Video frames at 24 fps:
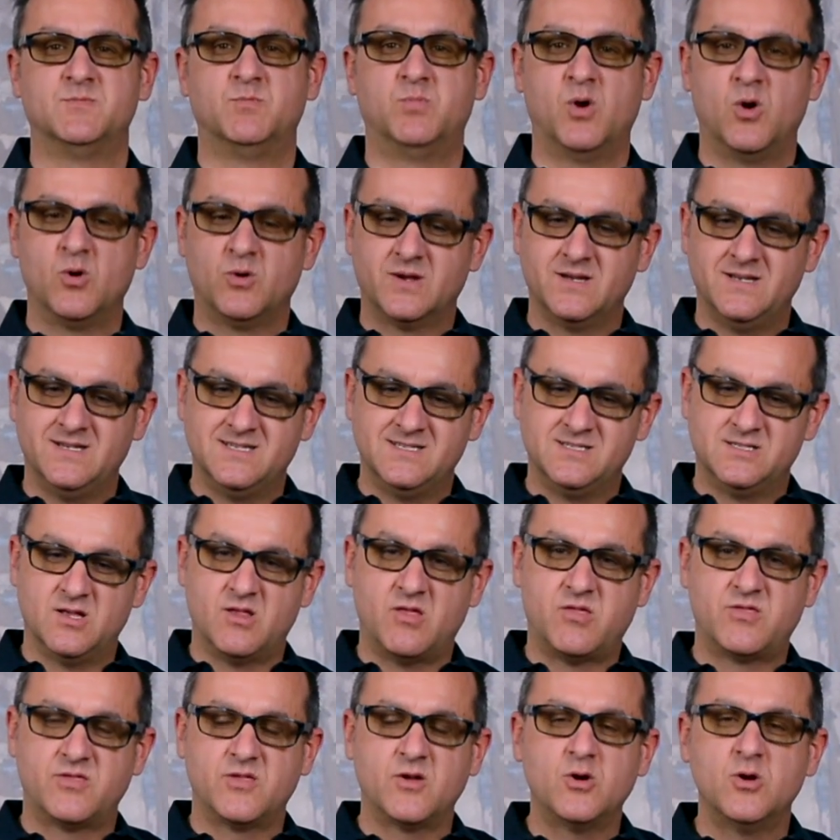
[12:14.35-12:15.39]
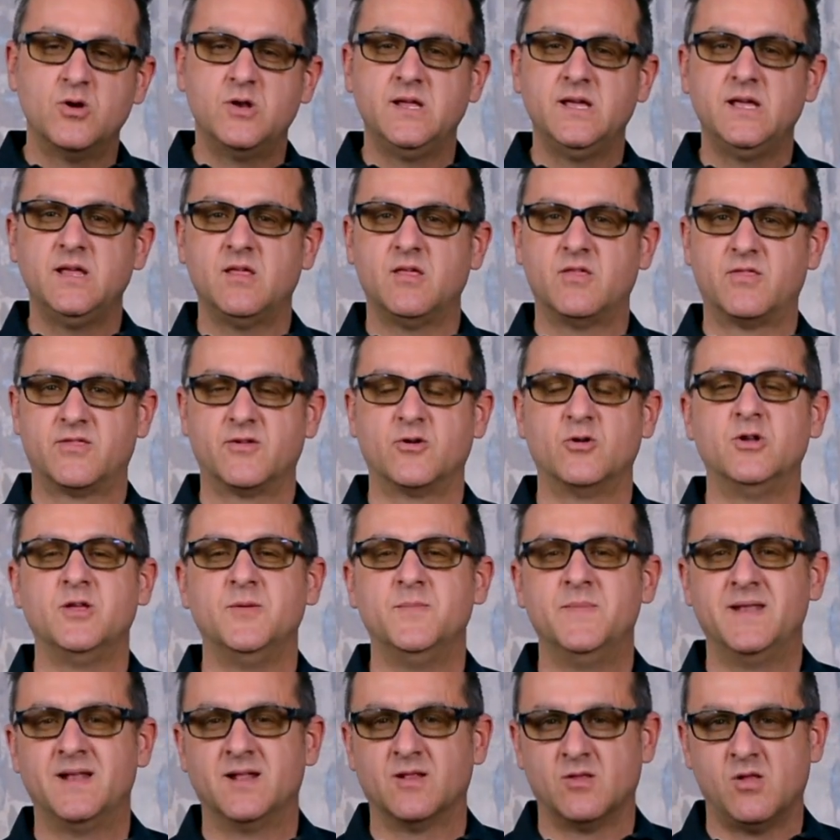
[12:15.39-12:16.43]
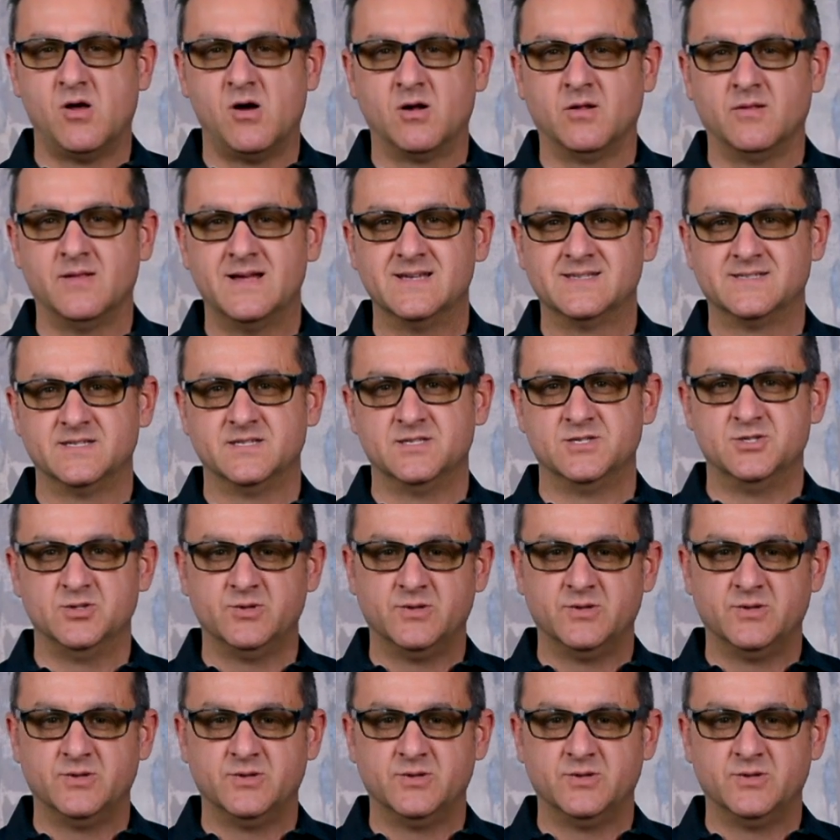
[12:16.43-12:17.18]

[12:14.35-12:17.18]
broken into 30-minute long lessons.